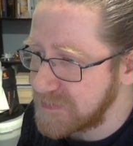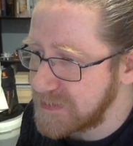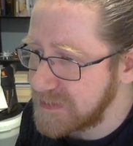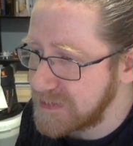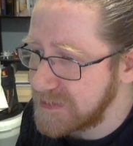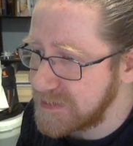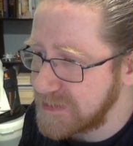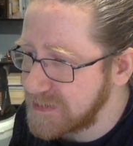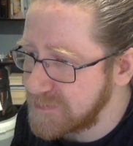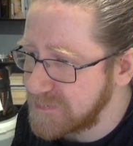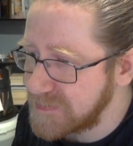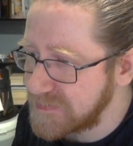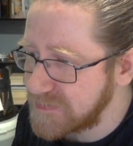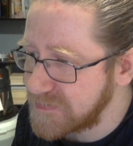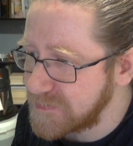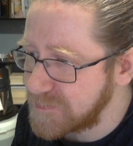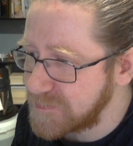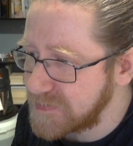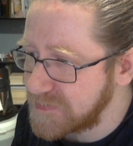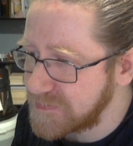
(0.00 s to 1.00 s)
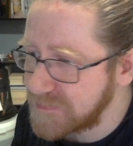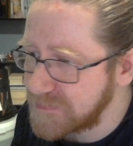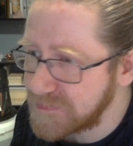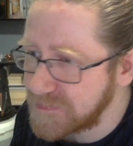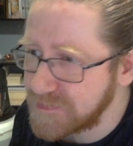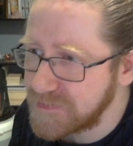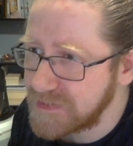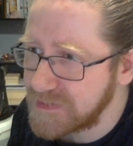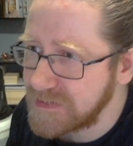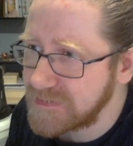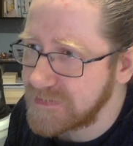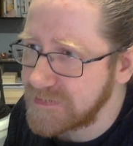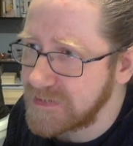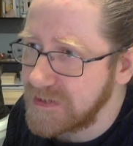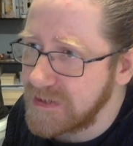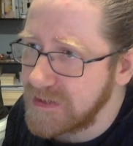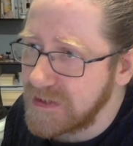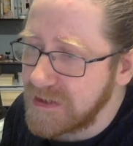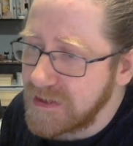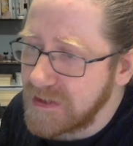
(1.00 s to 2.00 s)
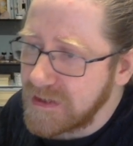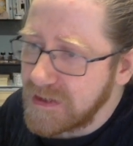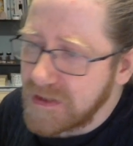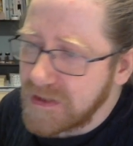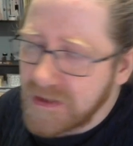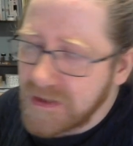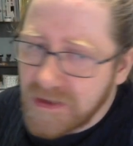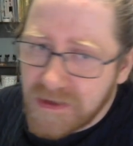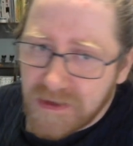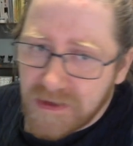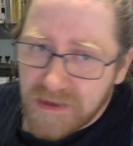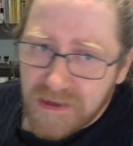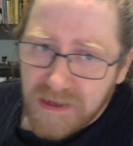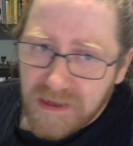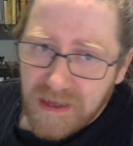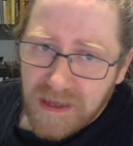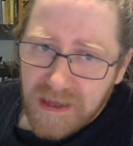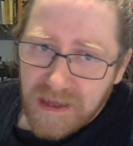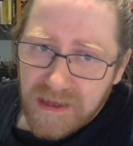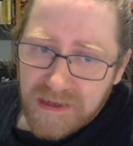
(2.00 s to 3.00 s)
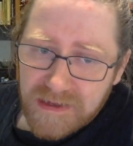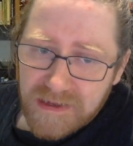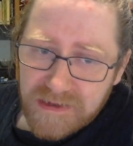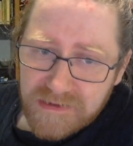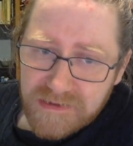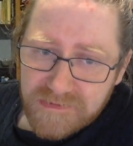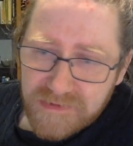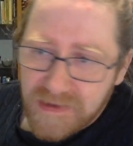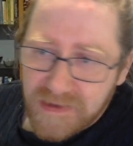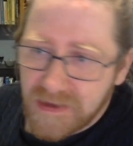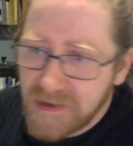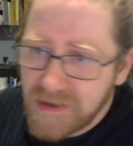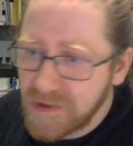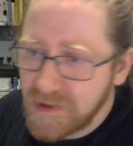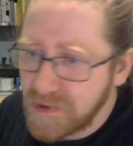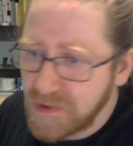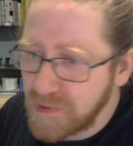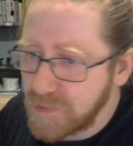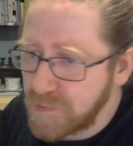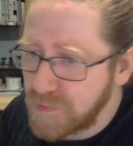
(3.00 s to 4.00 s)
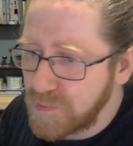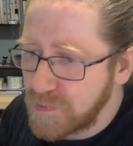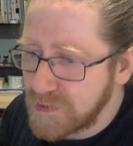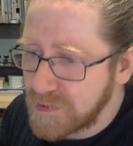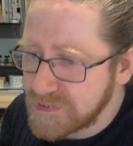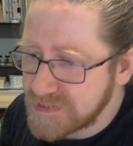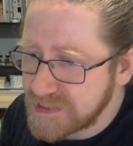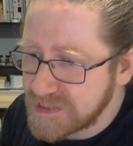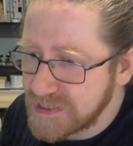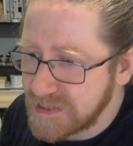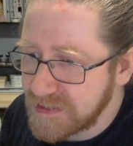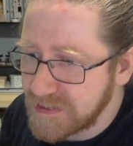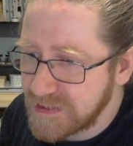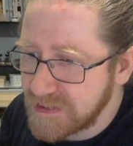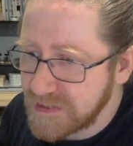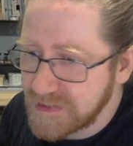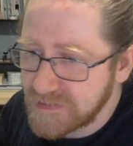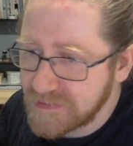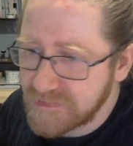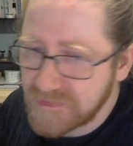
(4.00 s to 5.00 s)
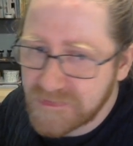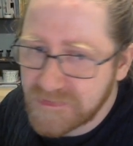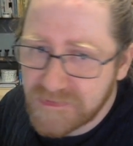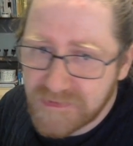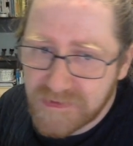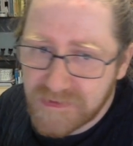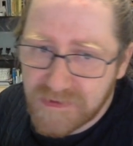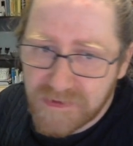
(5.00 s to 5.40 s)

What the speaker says: a little bit up here so you can see. And what this